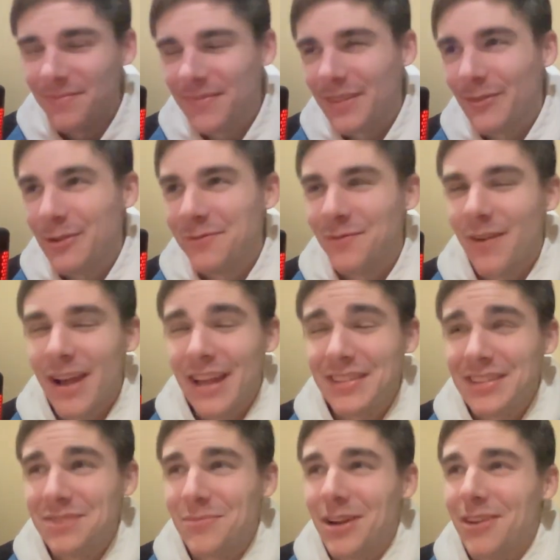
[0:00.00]
If you've
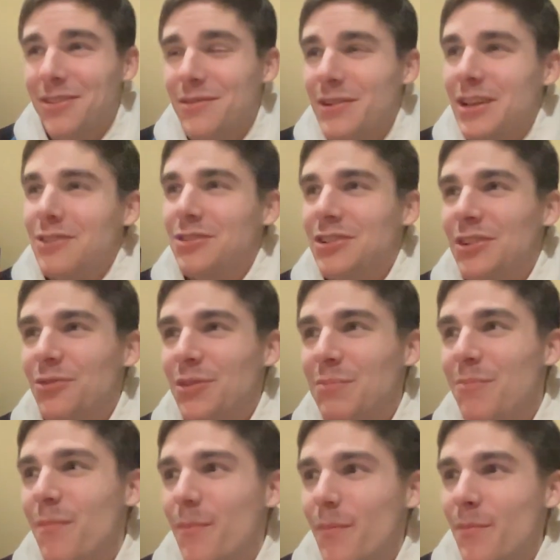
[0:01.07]
seen my other videos,
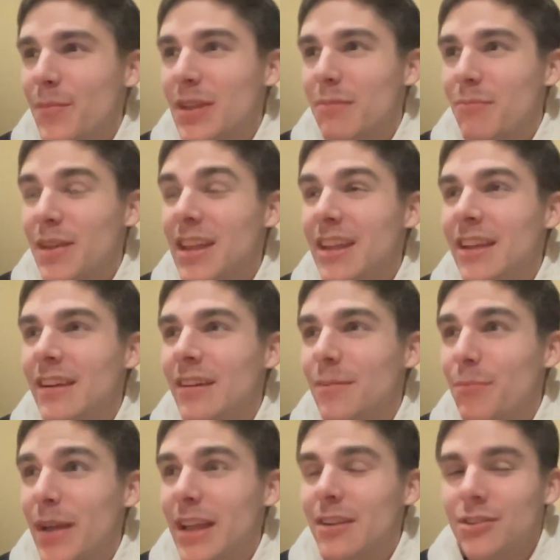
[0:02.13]
and being
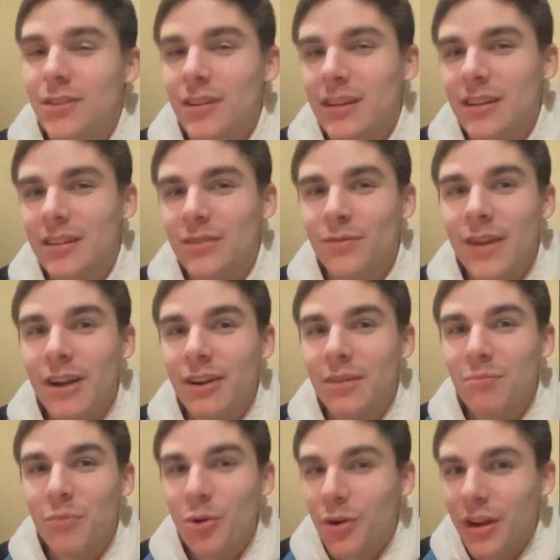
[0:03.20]
patient is very
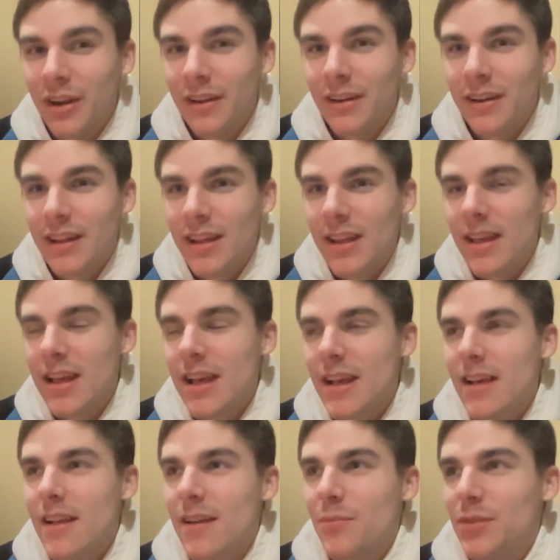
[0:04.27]
important,
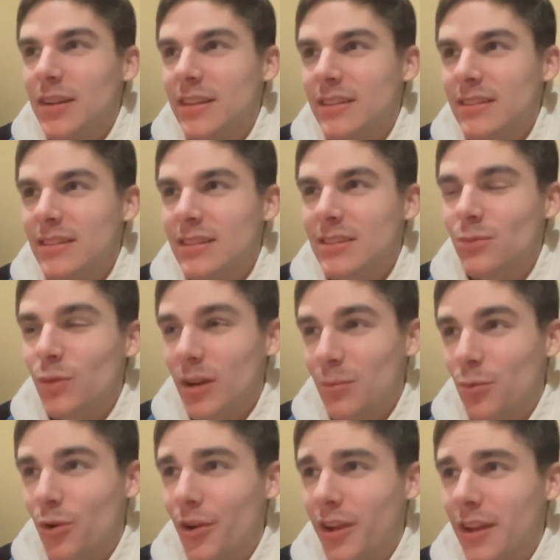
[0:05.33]
because that's what
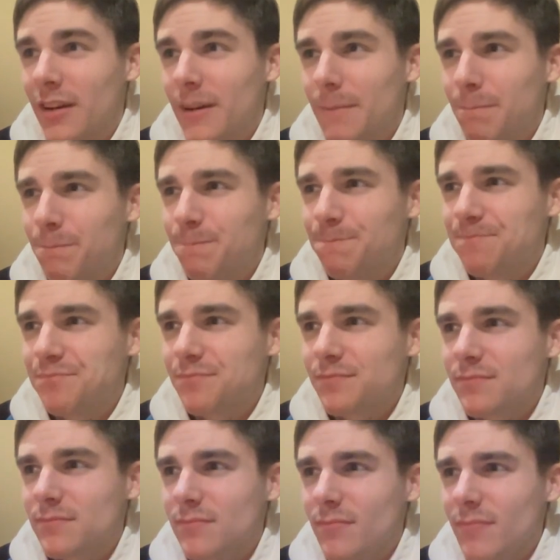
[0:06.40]
I'm working on.
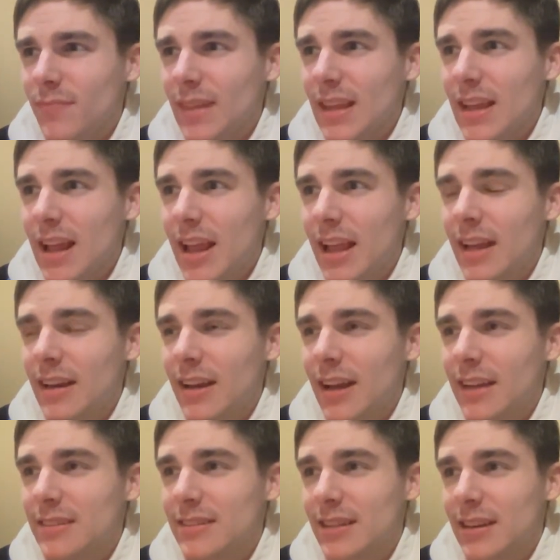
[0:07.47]
And I
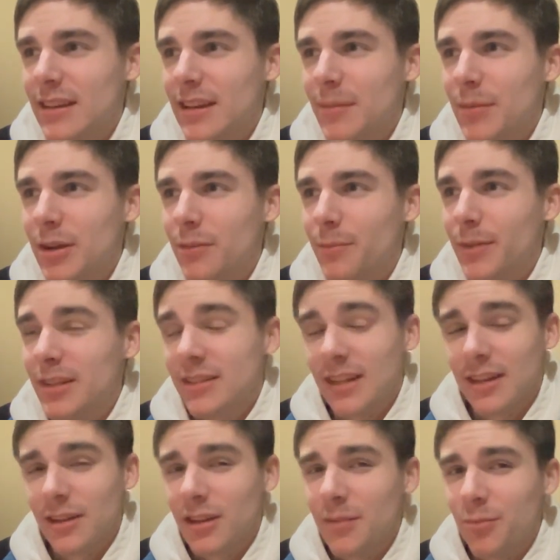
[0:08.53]
had sent an email because I
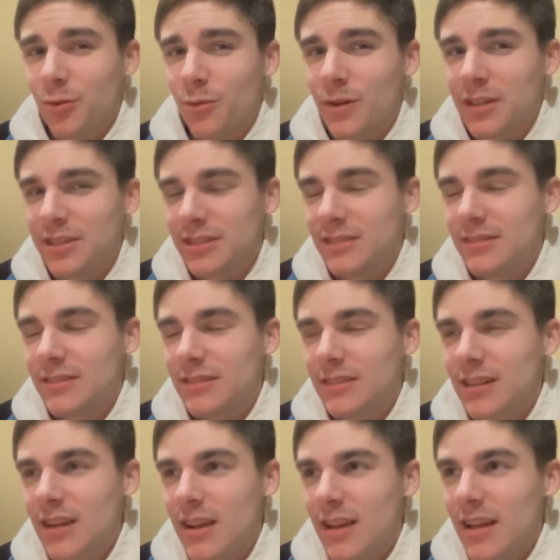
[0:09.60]
had a couple questions,
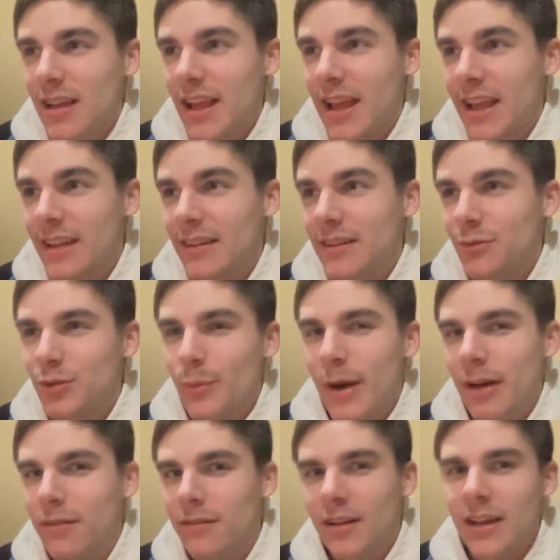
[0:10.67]
and it was
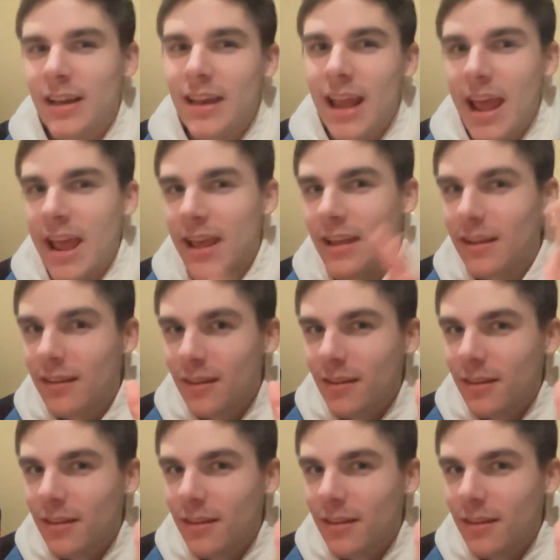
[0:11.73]
about a day